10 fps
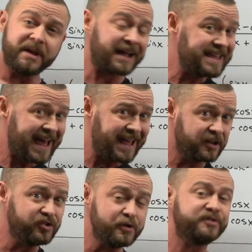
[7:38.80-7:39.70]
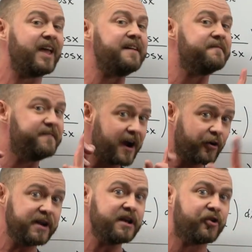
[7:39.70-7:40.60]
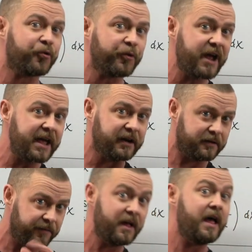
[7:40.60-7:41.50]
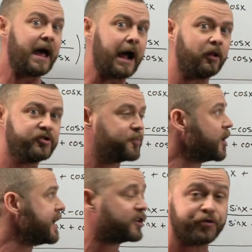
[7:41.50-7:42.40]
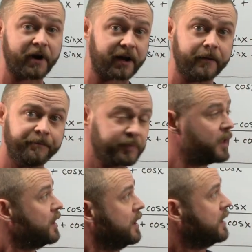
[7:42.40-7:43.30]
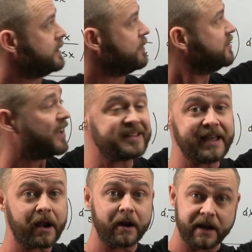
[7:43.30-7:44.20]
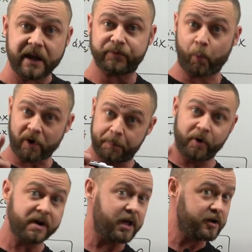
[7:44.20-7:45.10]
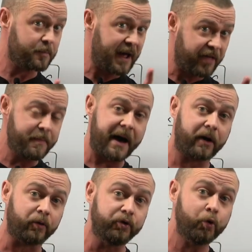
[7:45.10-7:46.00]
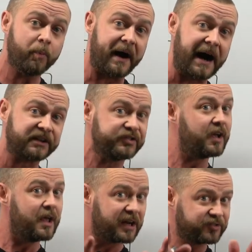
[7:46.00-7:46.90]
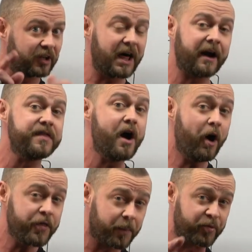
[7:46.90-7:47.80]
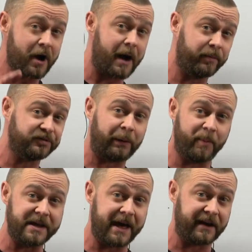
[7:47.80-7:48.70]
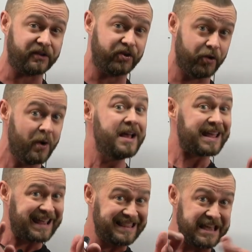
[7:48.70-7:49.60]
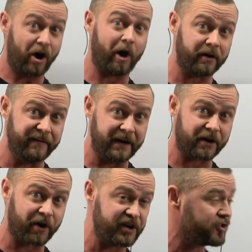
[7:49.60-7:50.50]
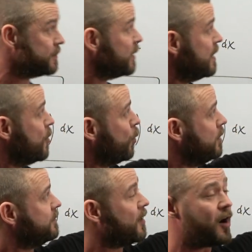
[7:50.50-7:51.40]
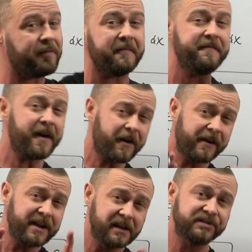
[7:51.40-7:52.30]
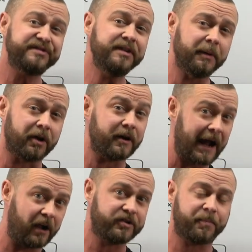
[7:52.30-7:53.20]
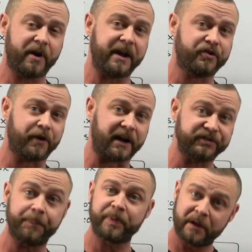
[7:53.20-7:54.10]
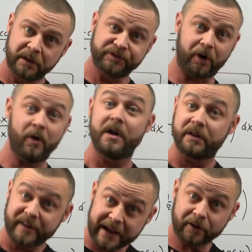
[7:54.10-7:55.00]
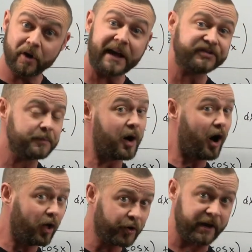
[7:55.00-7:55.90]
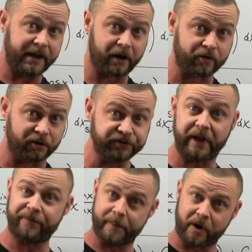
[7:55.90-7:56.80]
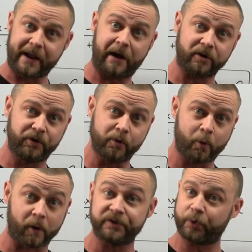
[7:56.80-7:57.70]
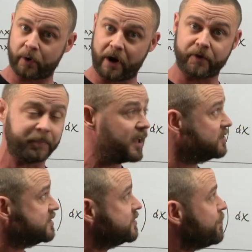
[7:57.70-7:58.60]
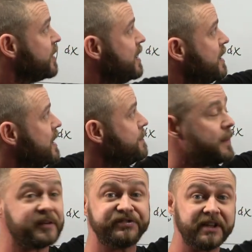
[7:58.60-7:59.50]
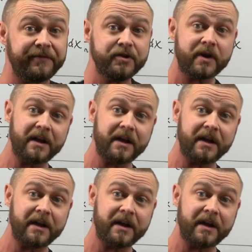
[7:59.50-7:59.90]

we, again, used a very creative algebraic trick. Now this identity, it's worth putting in your mathematical toolbox because a lot of the other problems that we'll be getting to in the art of integration will involve very similar algebraic tricks. So take a look at some other integrals, like from your Calc 2 course or other places, and maybe see if you